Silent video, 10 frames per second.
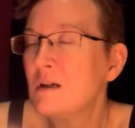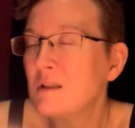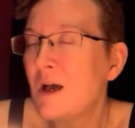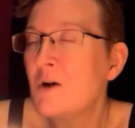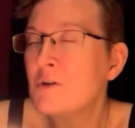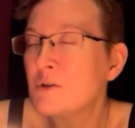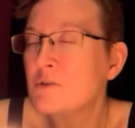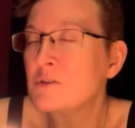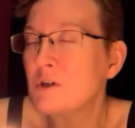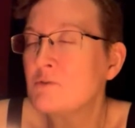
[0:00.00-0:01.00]
Allow
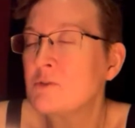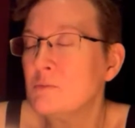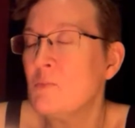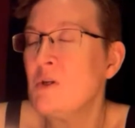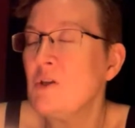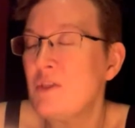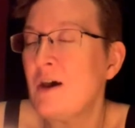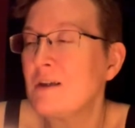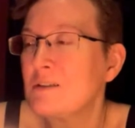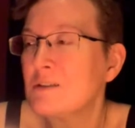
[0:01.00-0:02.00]
yourself to be
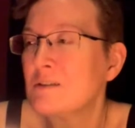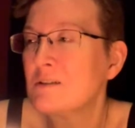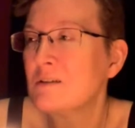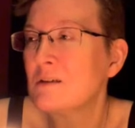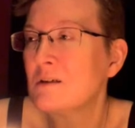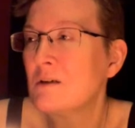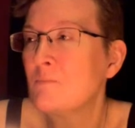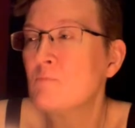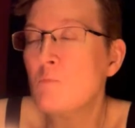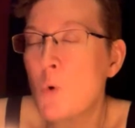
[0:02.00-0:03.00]
that.
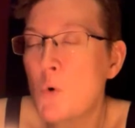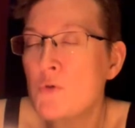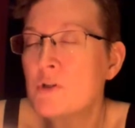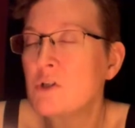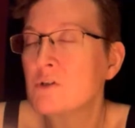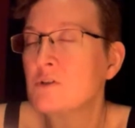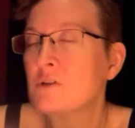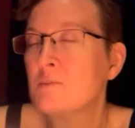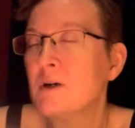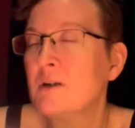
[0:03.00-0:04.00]
More than just
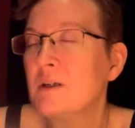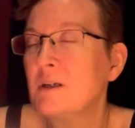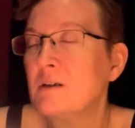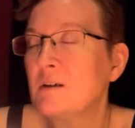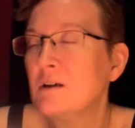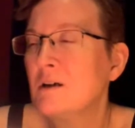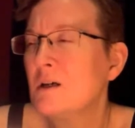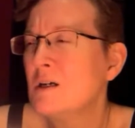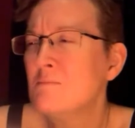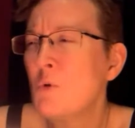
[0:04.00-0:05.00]
your body,
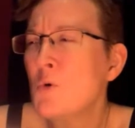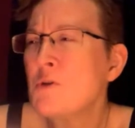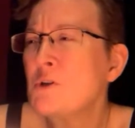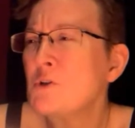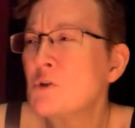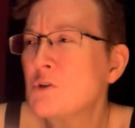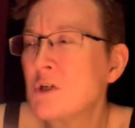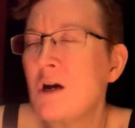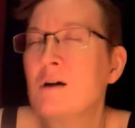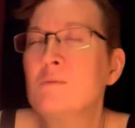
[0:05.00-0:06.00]
more than just your
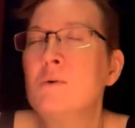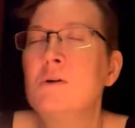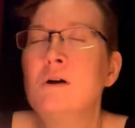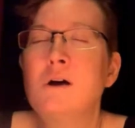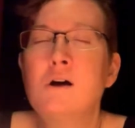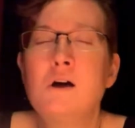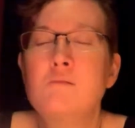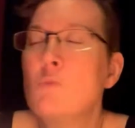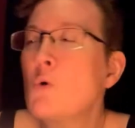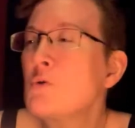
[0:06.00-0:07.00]
job,
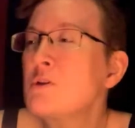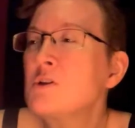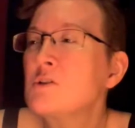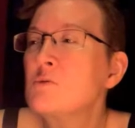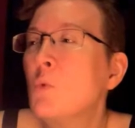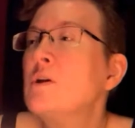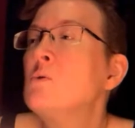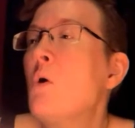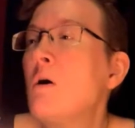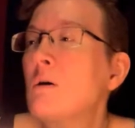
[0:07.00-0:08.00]
more than just what
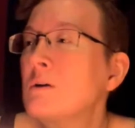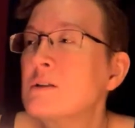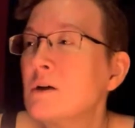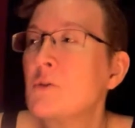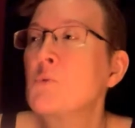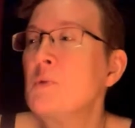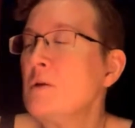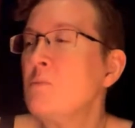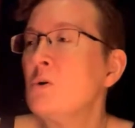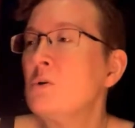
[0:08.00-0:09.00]
you are to other
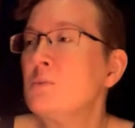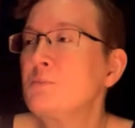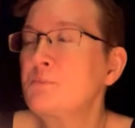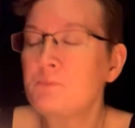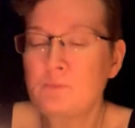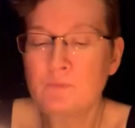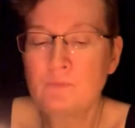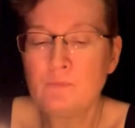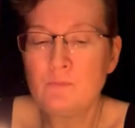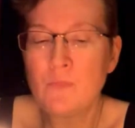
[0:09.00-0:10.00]
people.
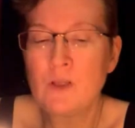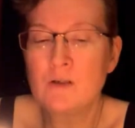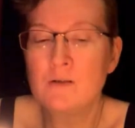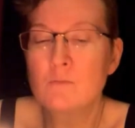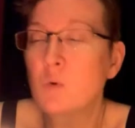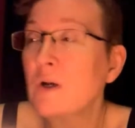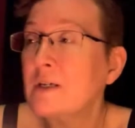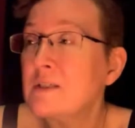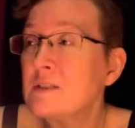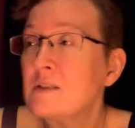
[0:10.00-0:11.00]

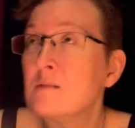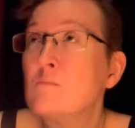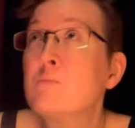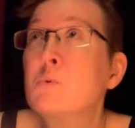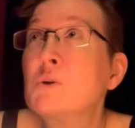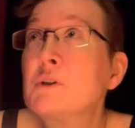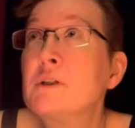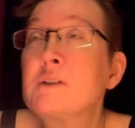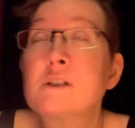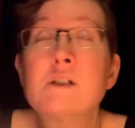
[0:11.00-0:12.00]
Bright,
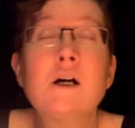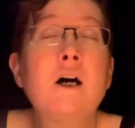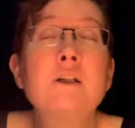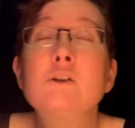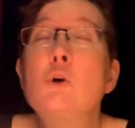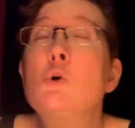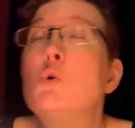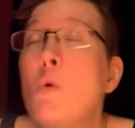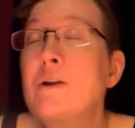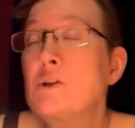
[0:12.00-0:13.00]
brilliant,
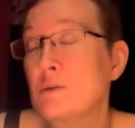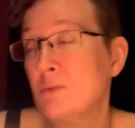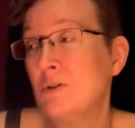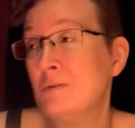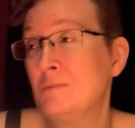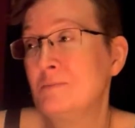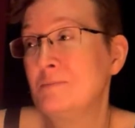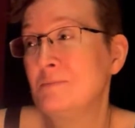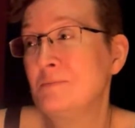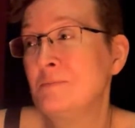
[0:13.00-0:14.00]
unquenchable
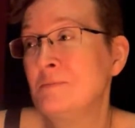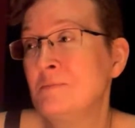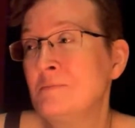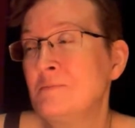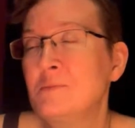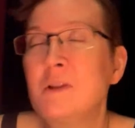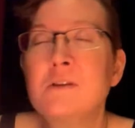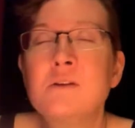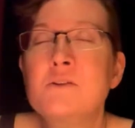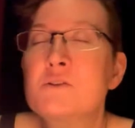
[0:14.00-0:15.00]

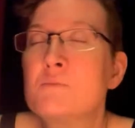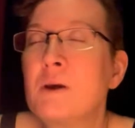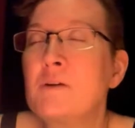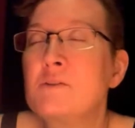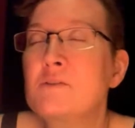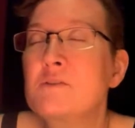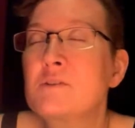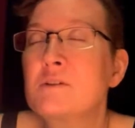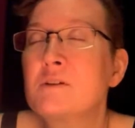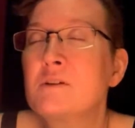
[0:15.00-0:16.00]
in this space,